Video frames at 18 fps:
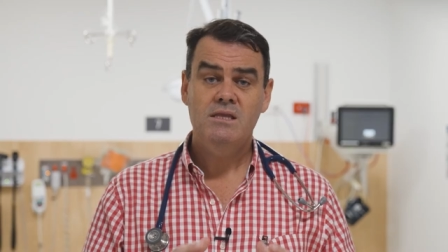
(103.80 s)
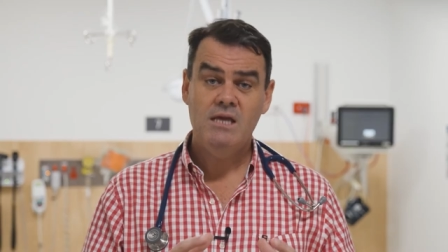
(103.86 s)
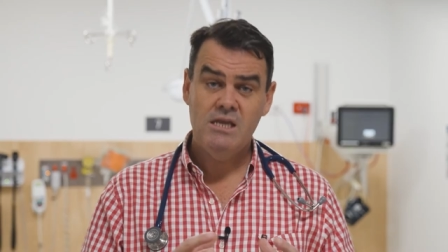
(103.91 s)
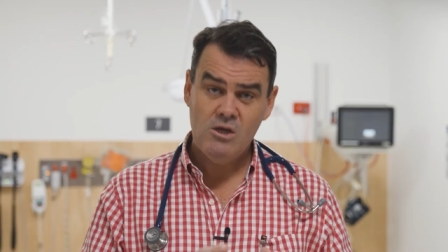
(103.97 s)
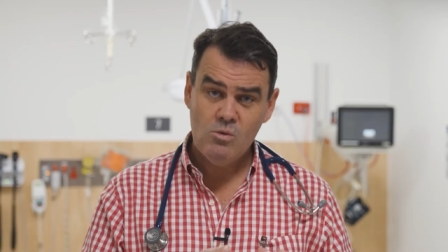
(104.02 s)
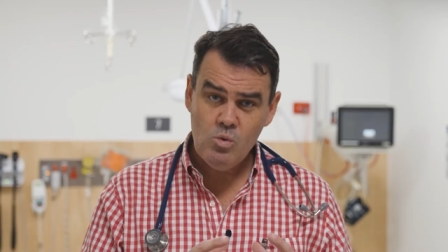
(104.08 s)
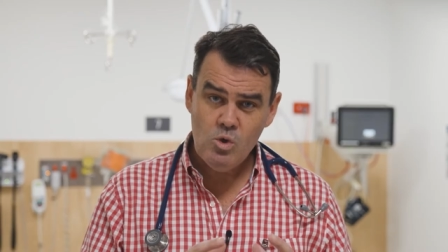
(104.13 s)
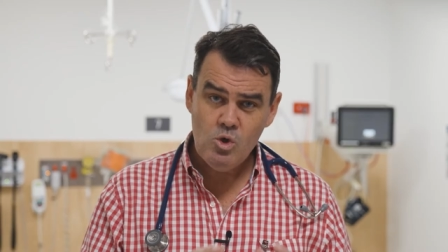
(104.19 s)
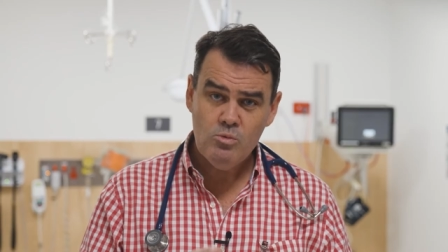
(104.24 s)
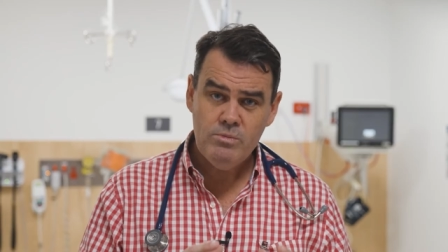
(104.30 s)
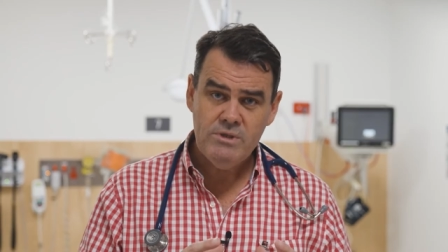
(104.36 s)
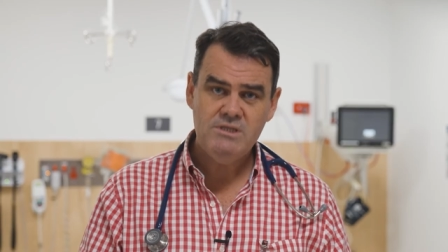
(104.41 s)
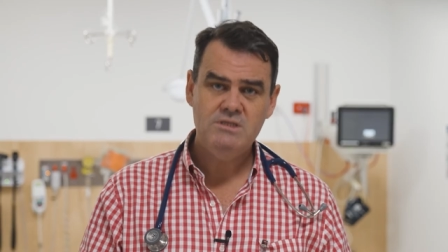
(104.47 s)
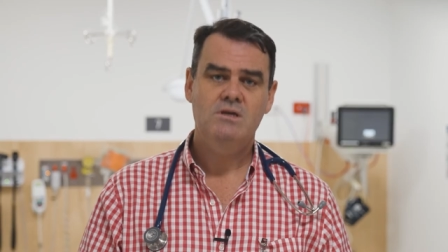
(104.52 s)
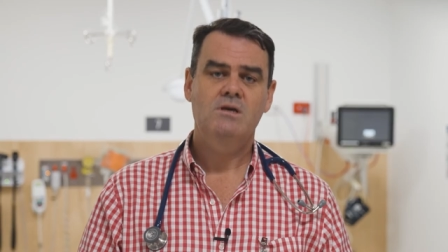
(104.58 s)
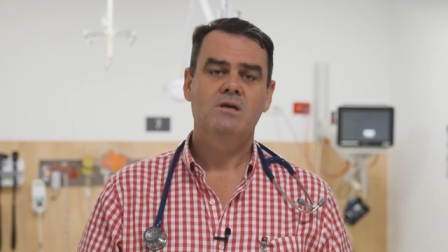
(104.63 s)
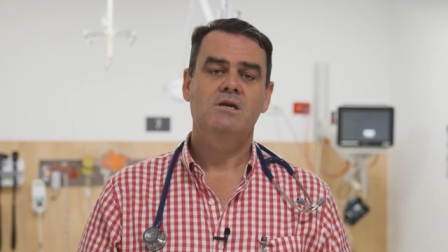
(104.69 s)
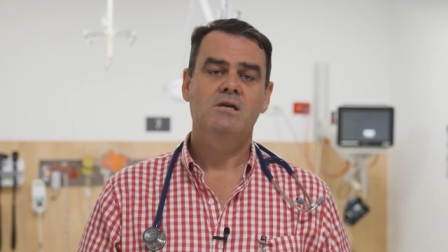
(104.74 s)
that you will be
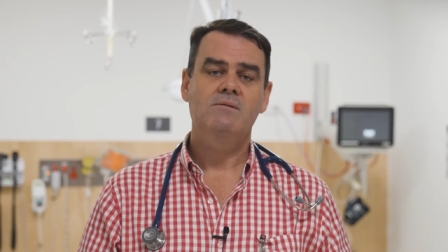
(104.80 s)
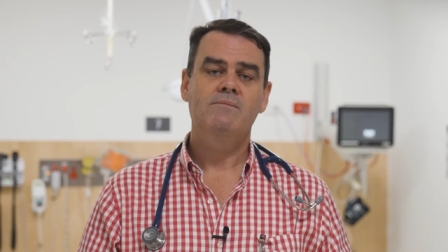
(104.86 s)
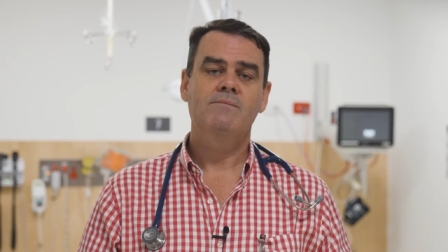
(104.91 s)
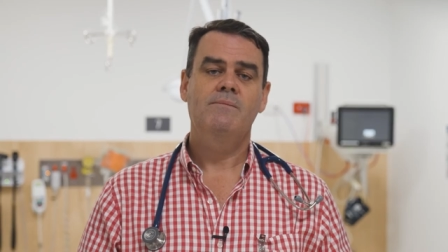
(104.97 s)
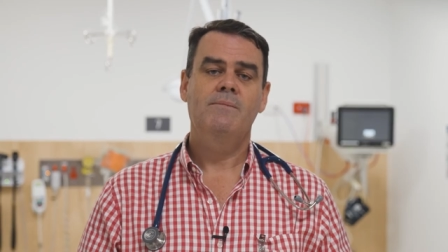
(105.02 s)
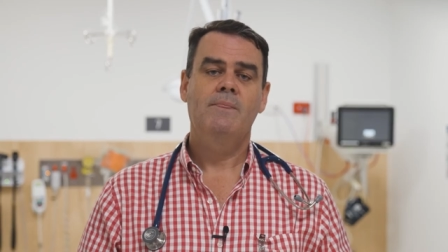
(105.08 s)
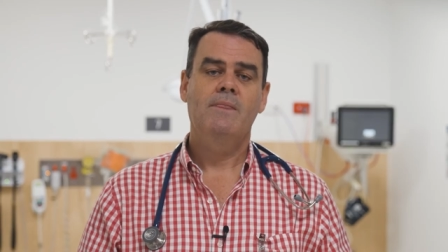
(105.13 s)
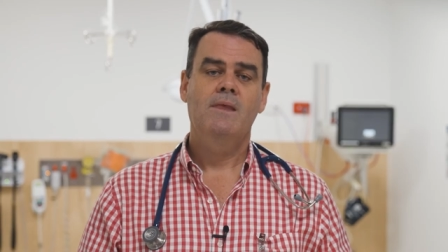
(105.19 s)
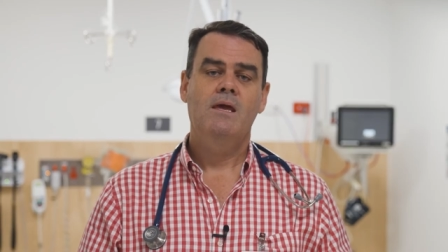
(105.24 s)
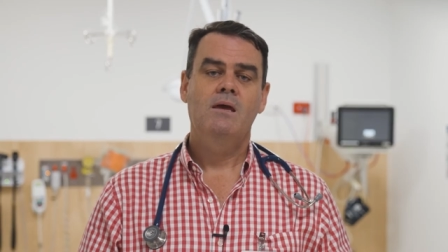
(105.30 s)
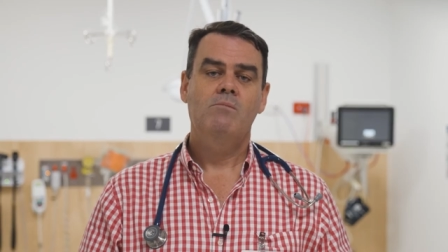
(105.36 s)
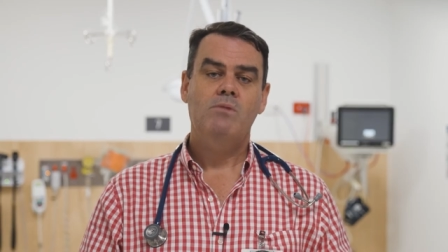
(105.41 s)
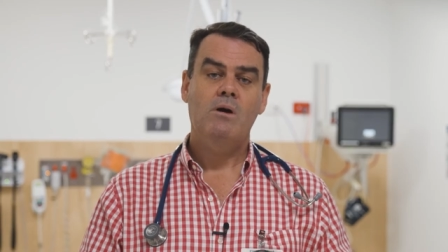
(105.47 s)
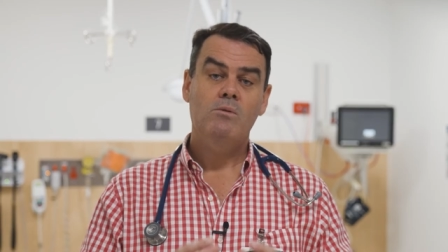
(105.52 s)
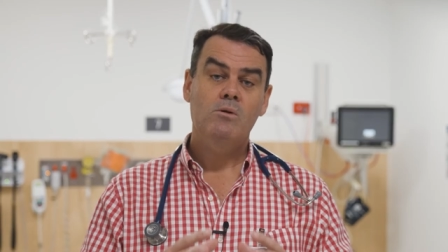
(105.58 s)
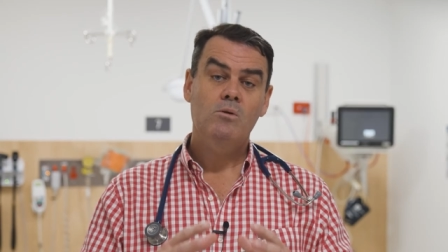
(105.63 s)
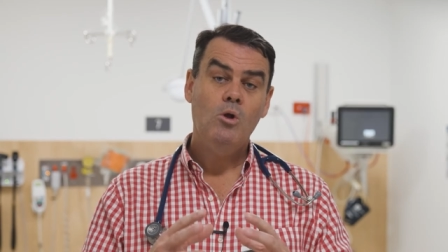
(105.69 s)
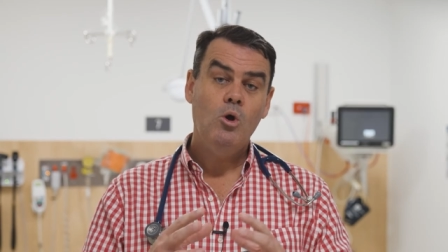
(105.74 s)
seen,
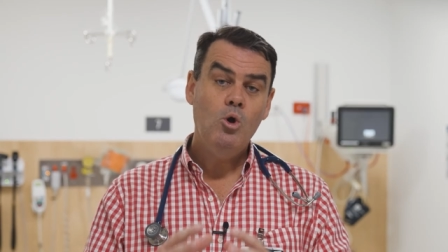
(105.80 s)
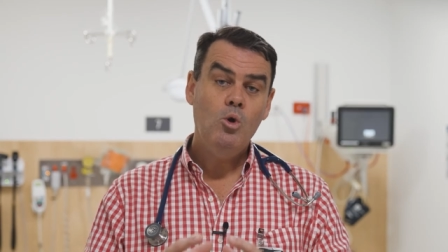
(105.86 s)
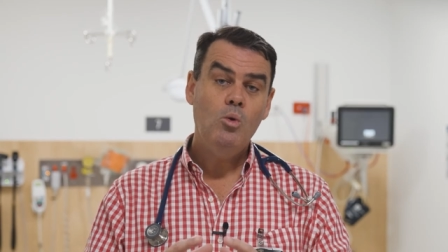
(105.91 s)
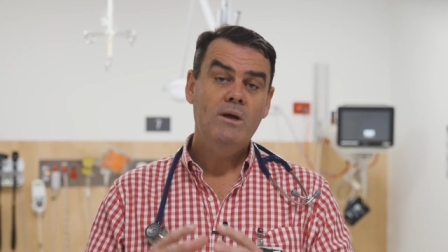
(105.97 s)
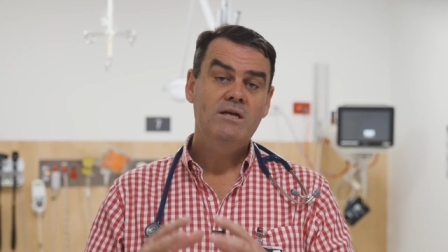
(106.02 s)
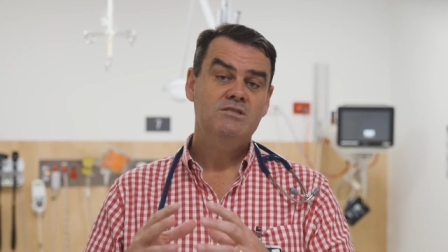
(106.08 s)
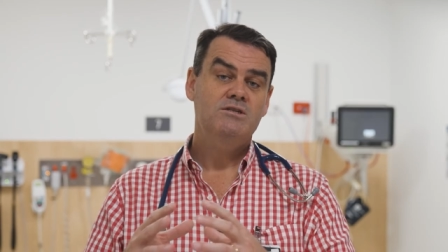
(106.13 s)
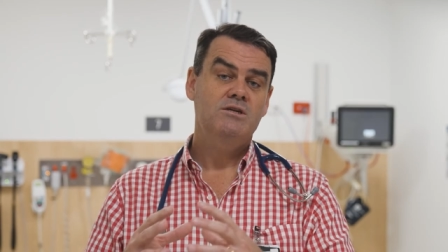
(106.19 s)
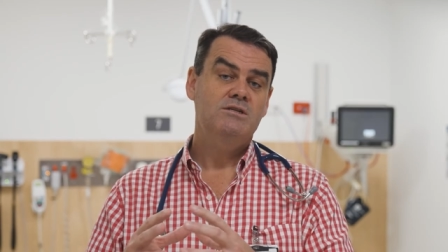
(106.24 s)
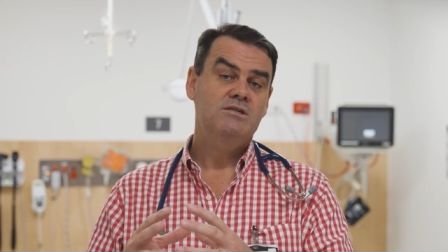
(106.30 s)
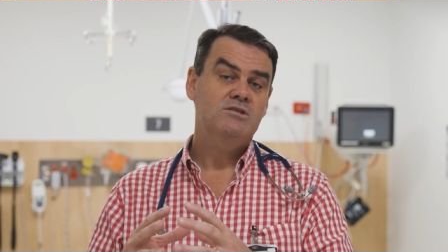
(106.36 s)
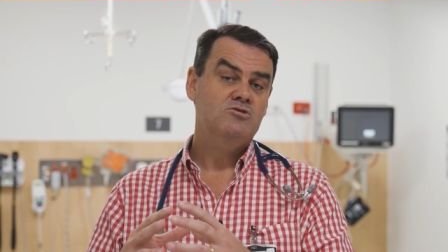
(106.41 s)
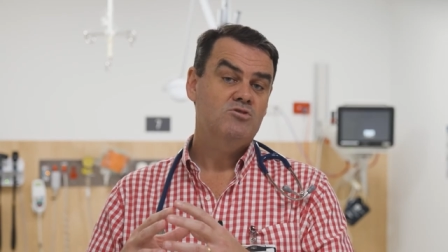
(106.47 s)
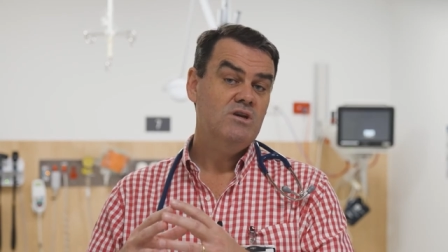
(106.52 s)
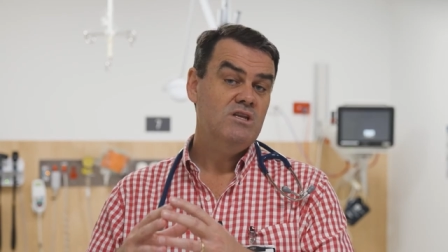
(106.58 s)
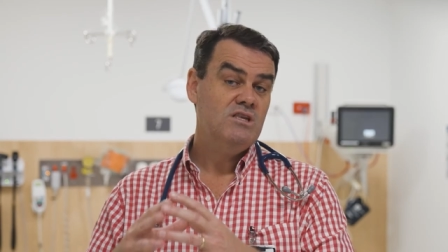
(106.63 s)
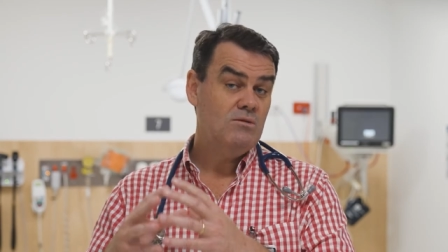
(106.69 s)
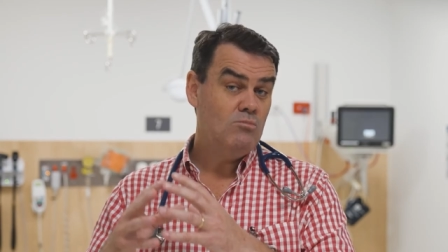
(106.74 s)
but we'll always need to
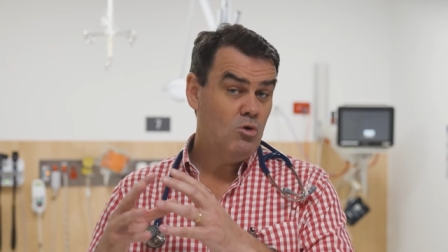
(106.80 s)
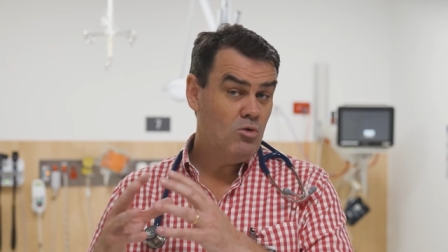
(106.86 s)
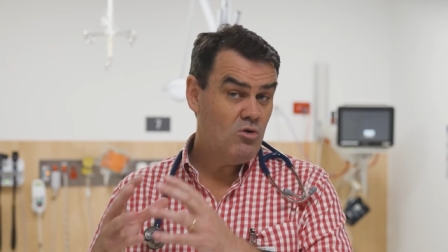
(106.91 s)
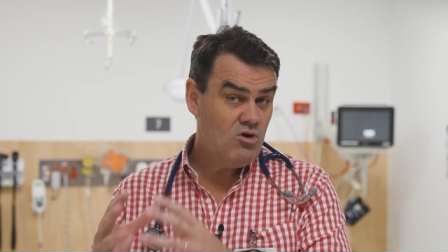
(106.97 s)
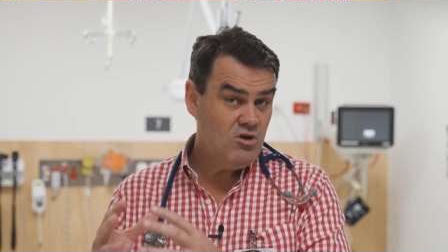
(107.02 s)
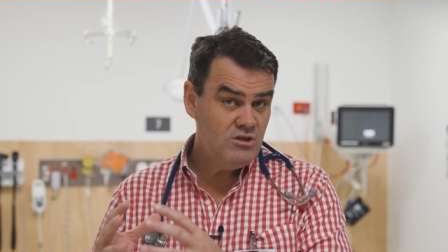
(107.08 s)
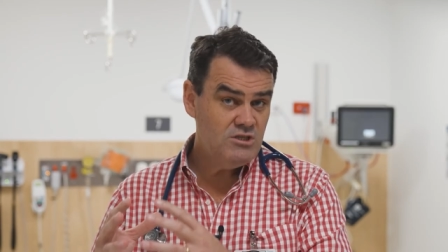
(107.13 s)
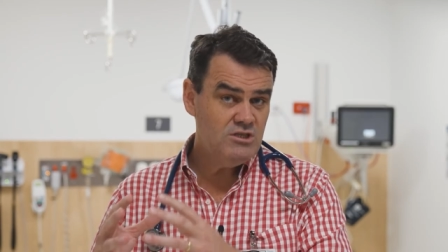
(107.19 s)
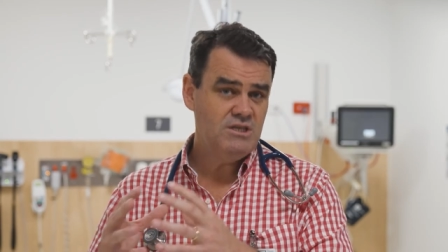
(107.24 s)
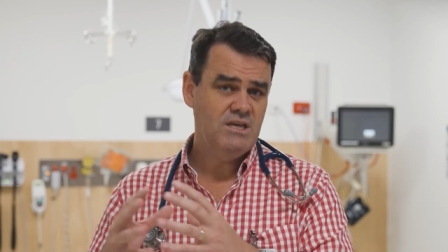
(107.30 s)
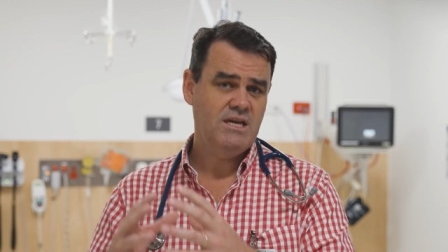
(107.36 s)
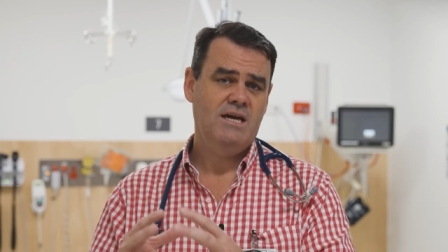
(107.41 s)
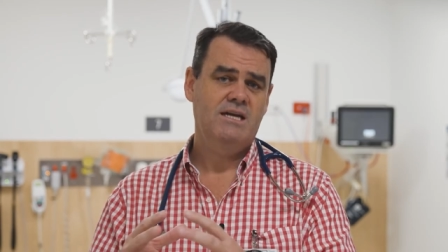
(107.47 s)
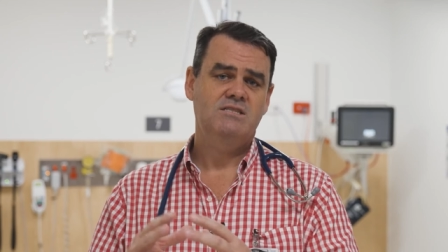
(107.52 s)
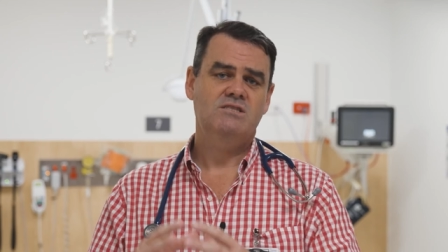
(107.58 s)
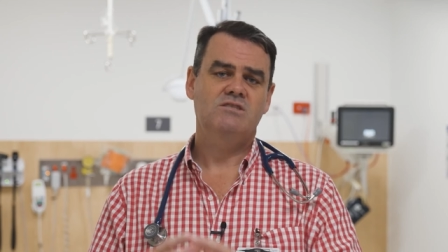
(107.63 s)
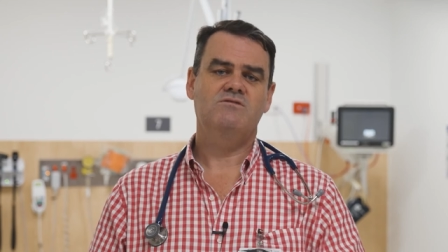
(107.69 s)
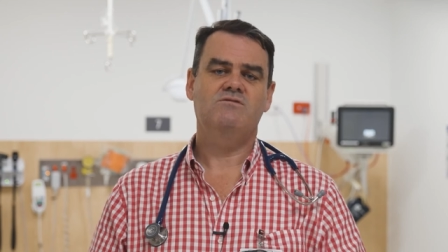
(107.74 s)
treat the more urgent
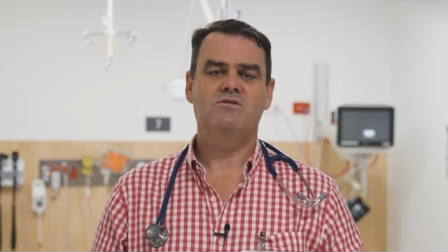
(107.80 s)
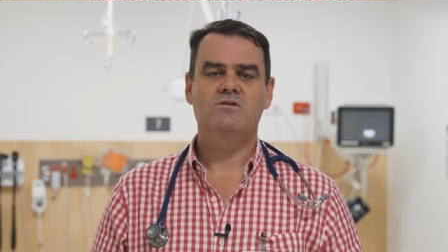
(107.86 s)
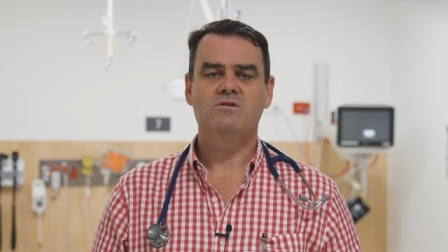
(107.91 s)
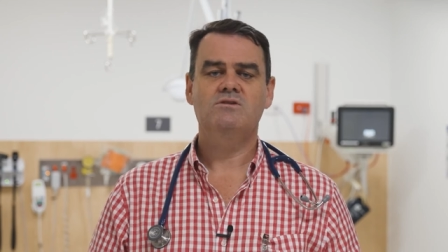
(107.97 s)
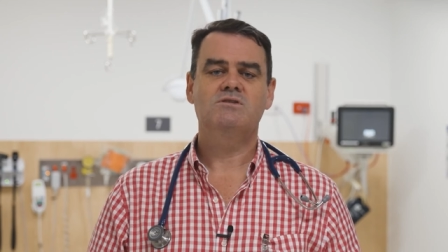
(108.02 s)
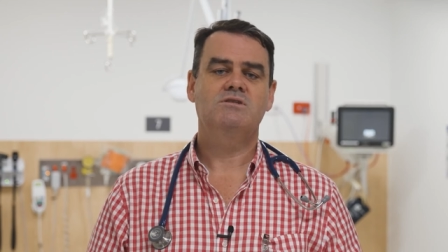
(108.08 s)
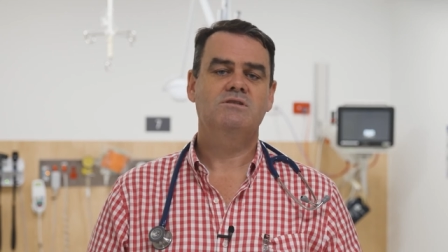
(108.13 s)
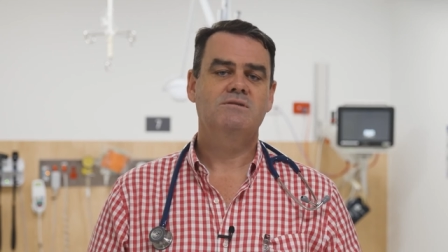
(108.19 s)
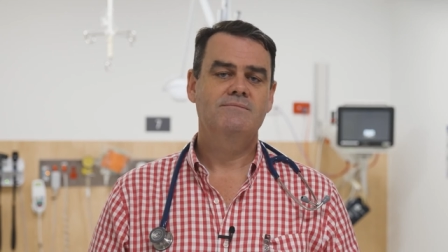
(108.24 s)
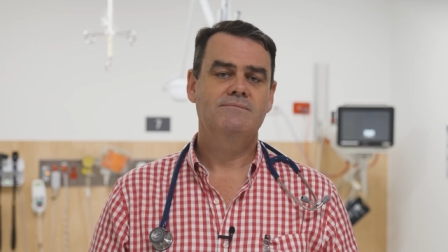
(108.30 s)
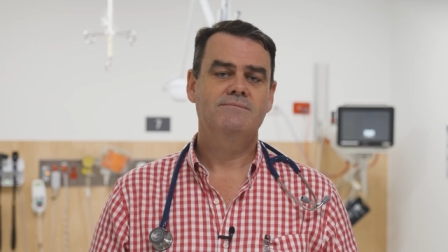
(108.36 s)
cases first.